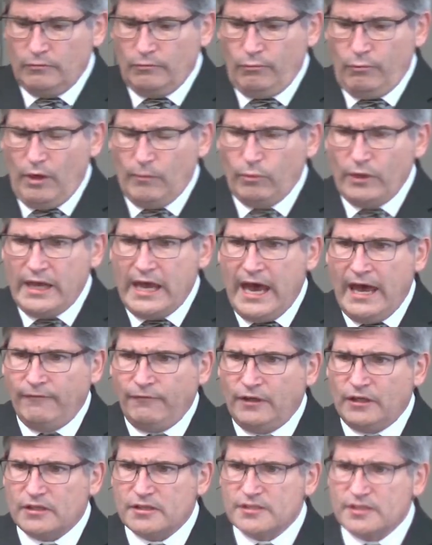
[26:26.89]
what we have
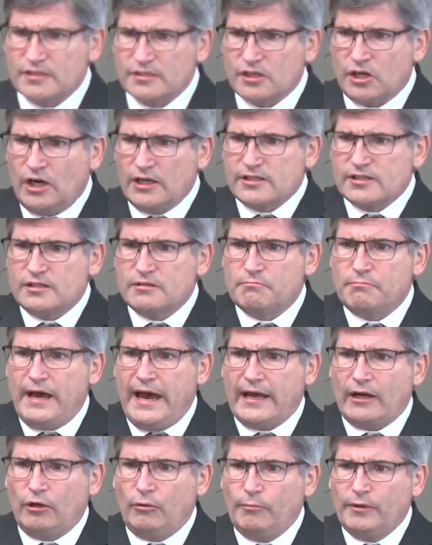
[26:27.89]
here is this constant battle,